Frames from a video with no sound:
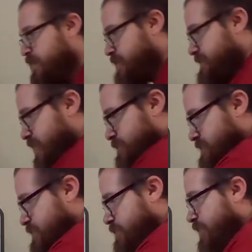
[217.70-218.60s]
Down
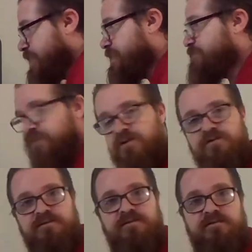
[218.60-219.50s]
here I have
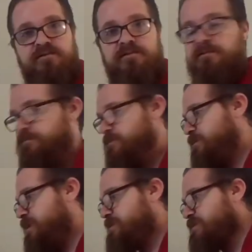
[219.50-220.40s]
thirds.
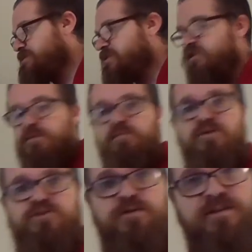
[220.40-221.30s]
Okay, now that's a little bit
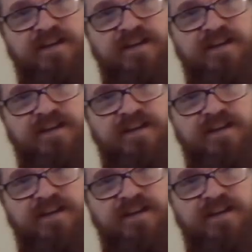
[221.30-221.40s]
more tricky.